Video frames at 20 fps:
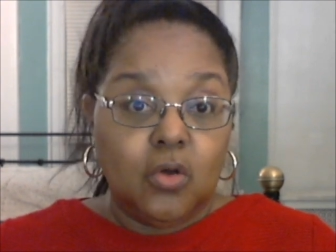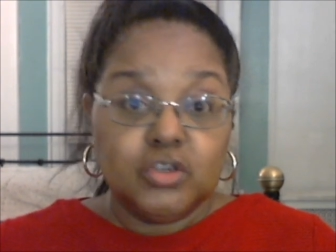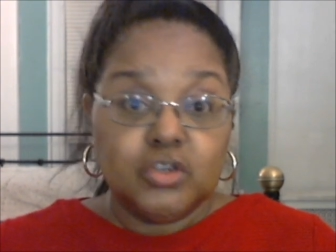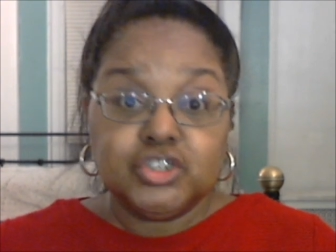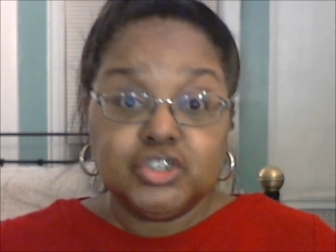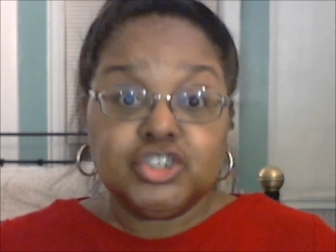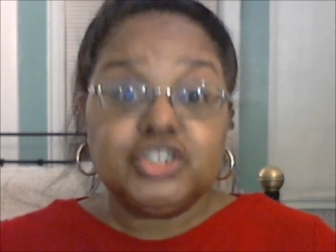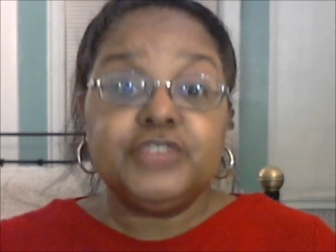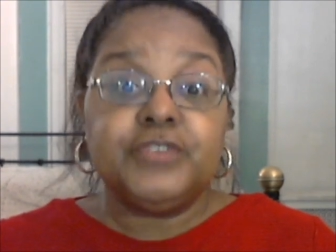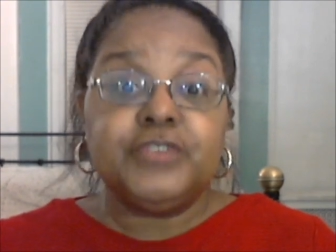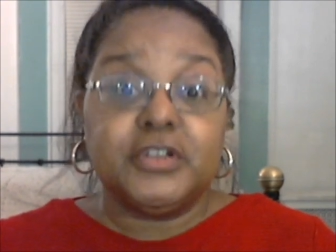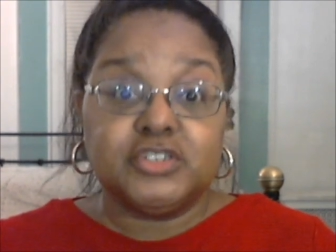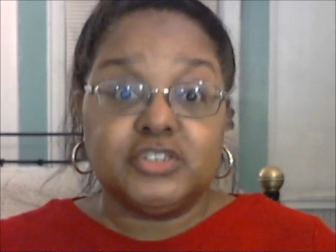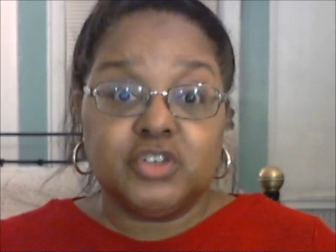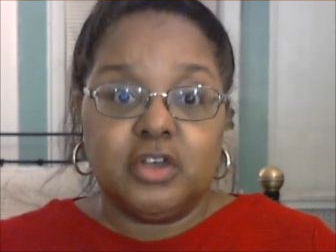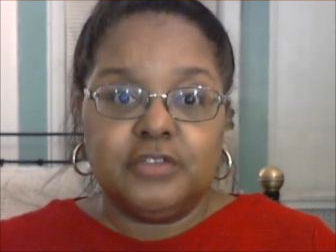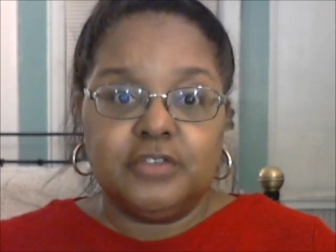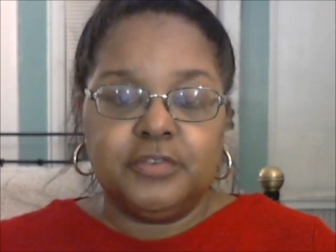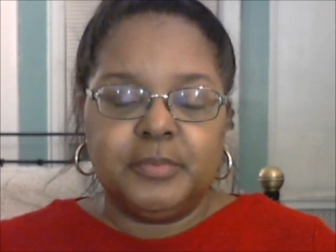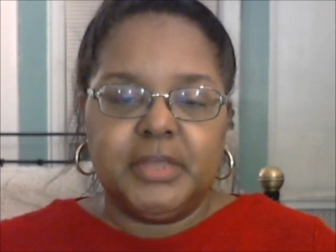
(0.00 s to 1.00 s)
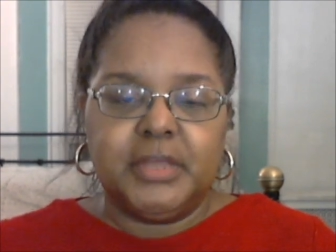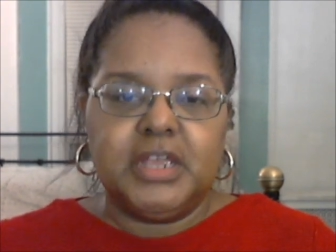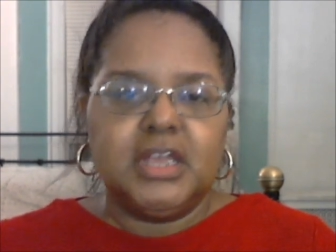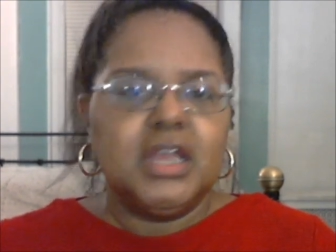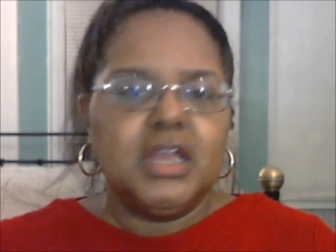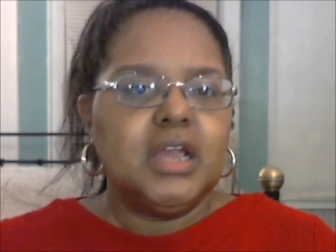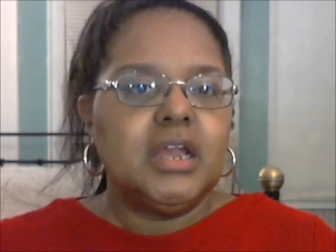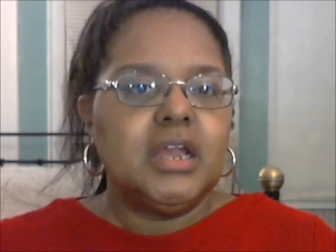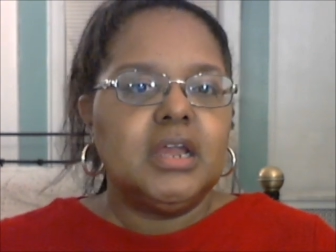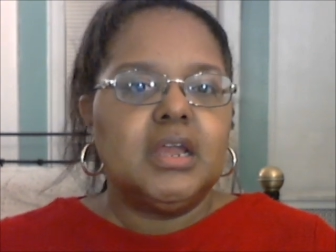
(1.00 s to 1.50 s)
She felt sorry for me.
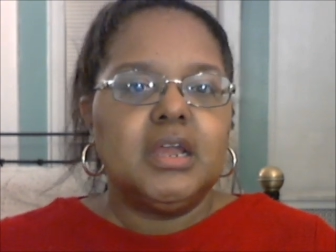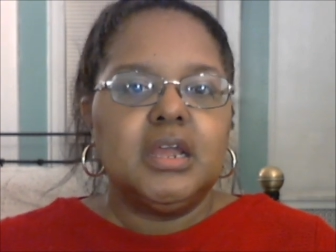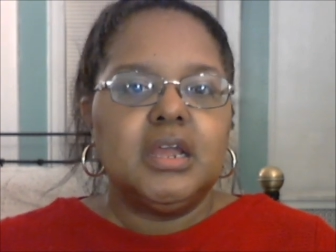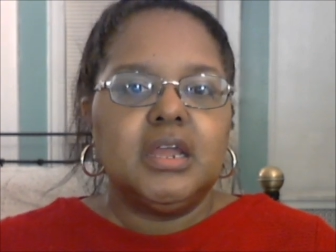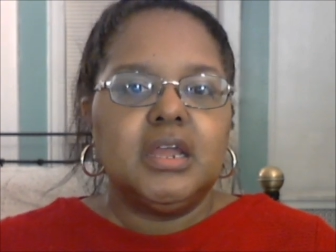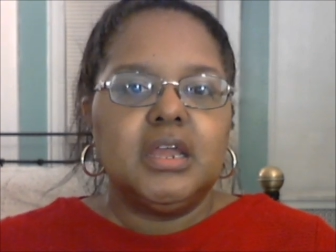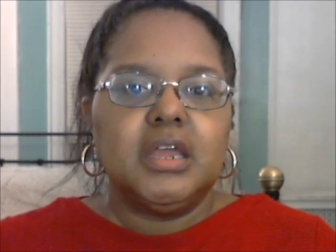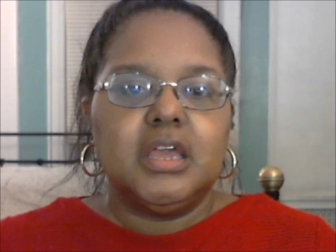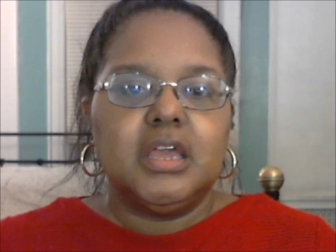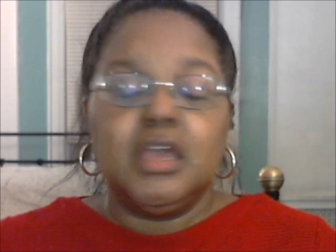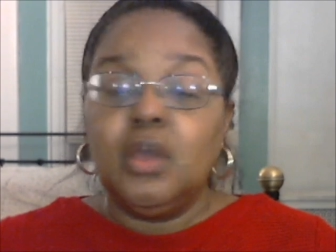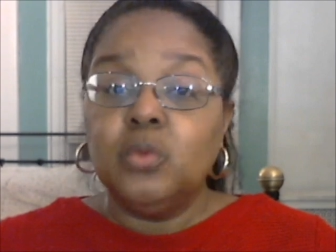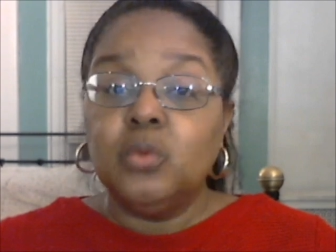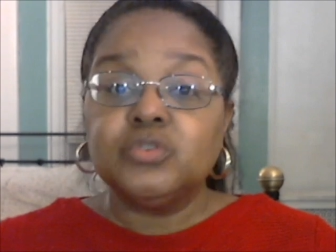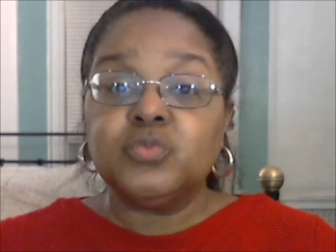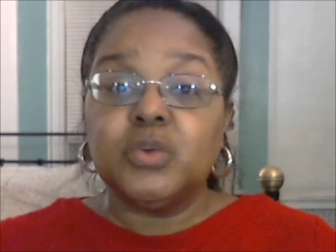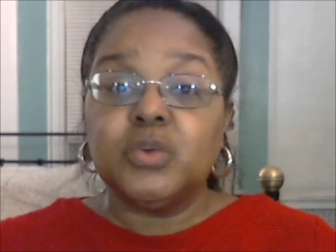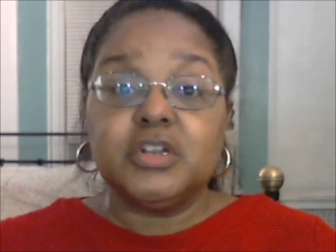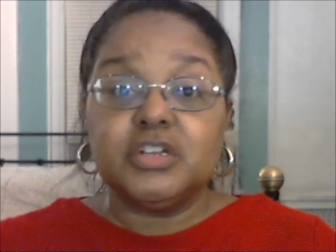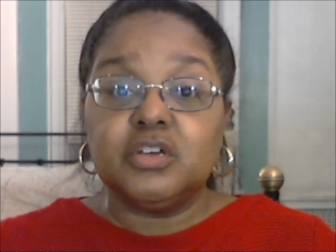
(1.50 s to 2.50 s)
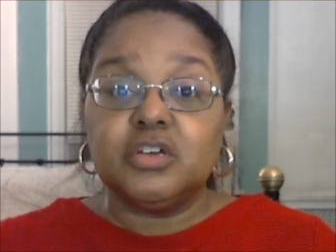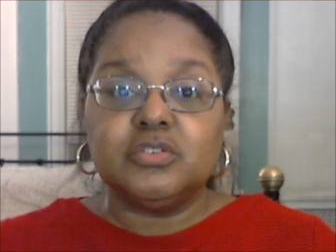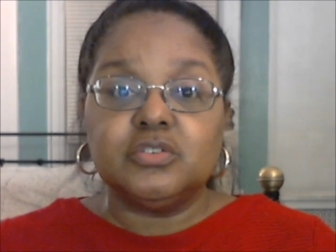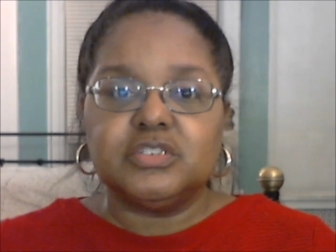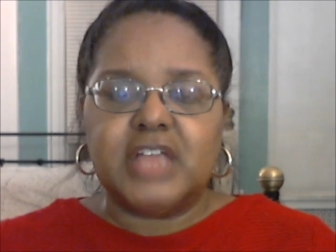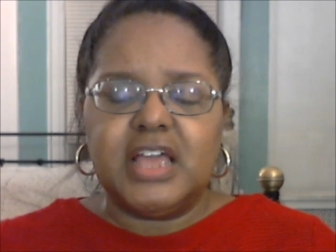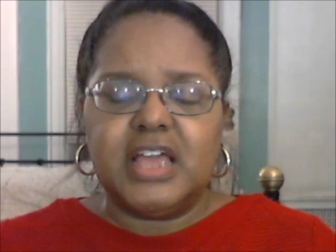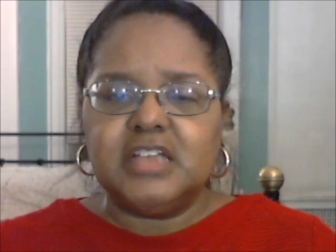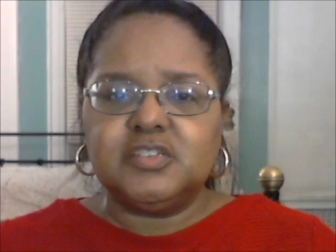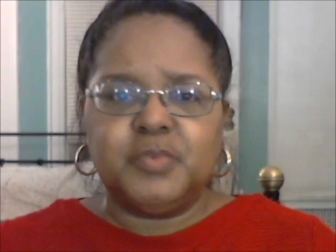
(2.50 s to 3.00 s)
It was one of those
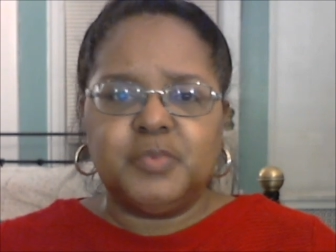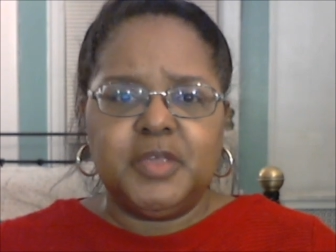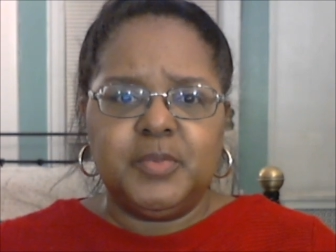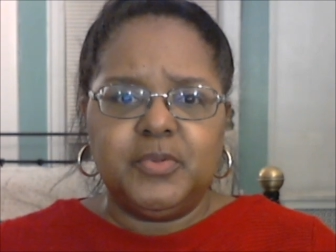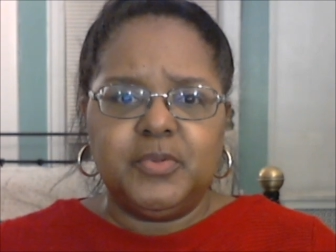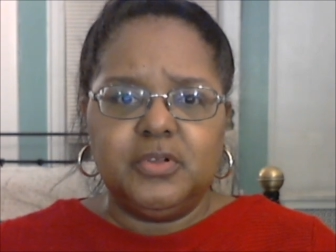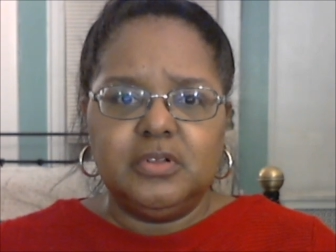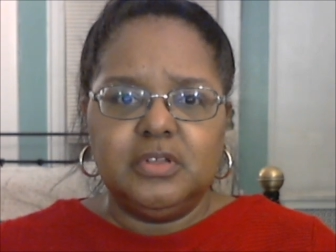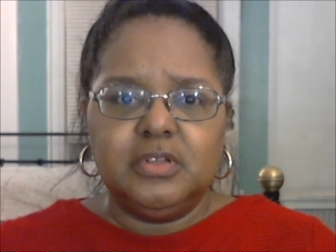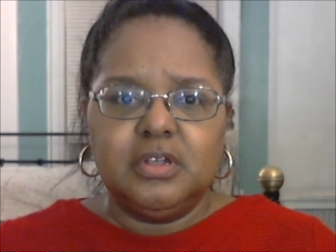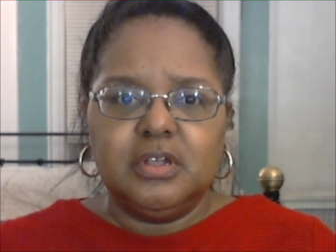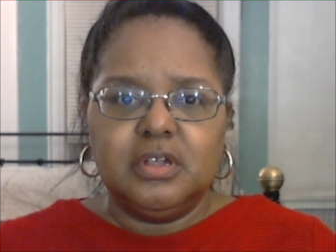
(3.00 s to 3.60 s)
days, people.